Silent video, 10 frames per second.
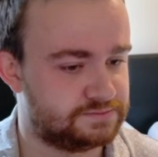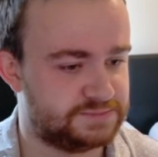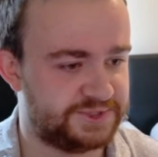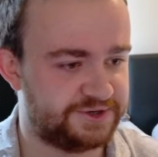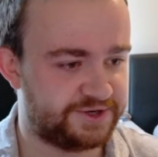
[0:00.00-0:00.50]

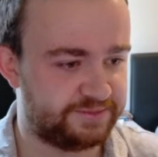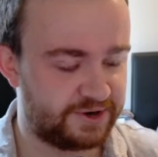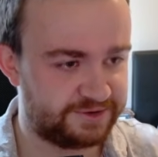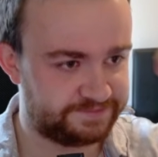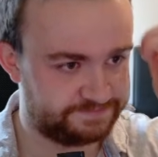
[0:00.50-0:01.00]
You got it,
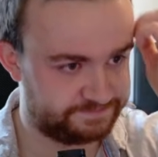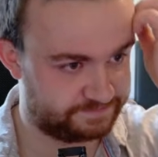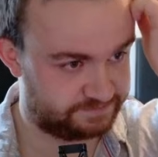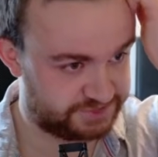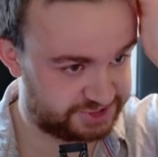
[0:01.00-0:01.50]
bro.
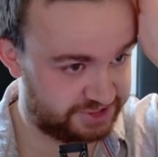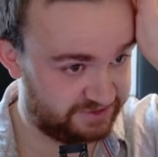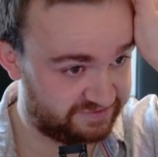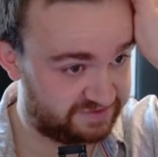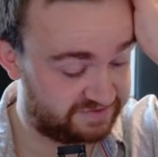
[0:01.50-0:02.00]
I'm just going
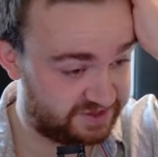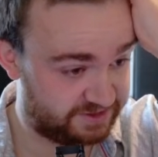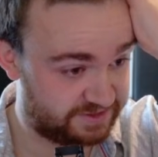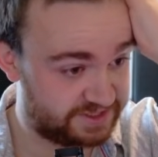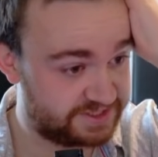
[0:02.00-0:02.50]

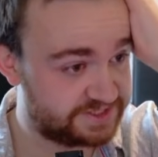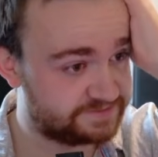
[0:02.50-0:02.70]
15 lead.